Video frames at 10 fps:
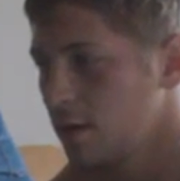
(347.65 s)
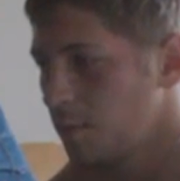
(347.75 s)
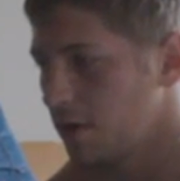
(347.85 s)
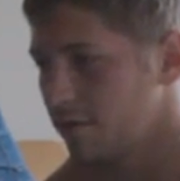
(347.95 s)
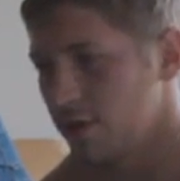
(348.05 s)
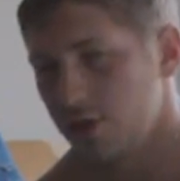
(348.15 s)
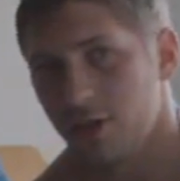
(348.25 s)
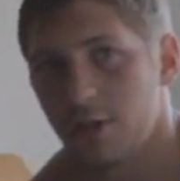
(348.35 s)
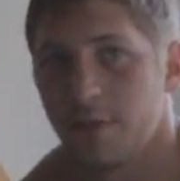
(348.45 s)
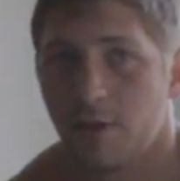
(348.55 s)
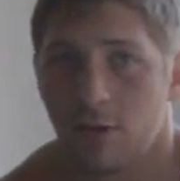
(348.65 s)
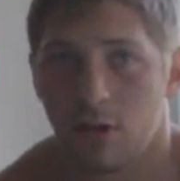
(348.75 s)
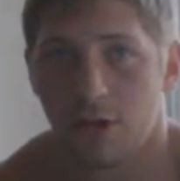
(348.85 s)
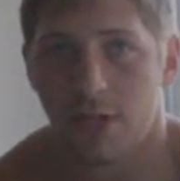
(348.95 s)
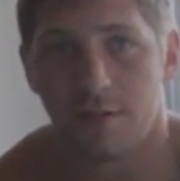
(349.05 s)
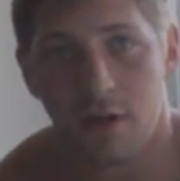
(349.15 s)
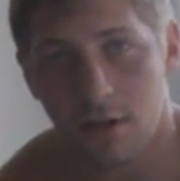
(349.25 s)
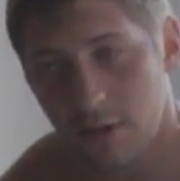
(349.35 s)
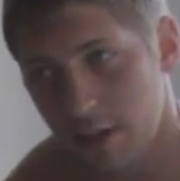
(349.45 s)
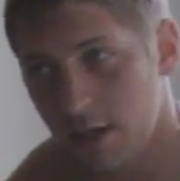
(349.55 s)
But eventually you'll be able to lower yourself all
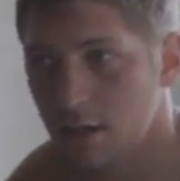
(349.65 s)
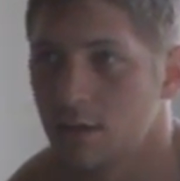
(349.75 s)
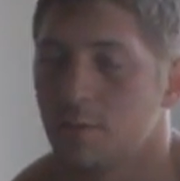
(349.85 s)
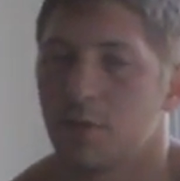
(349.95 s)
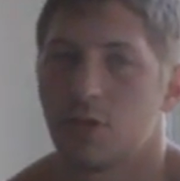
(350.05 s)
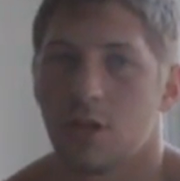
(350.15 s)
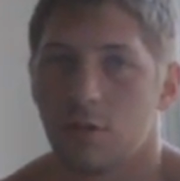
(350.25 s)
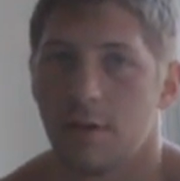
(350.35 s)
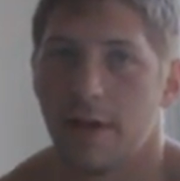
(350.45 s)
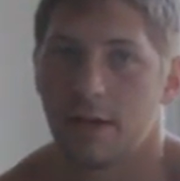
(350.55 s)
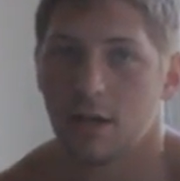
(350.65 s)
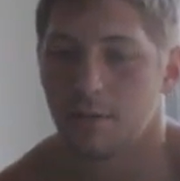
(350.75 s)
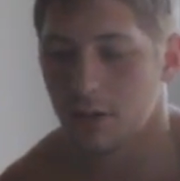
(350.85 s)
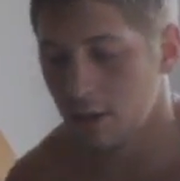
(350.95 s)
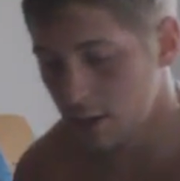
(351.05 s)
the way down, push all the way back up.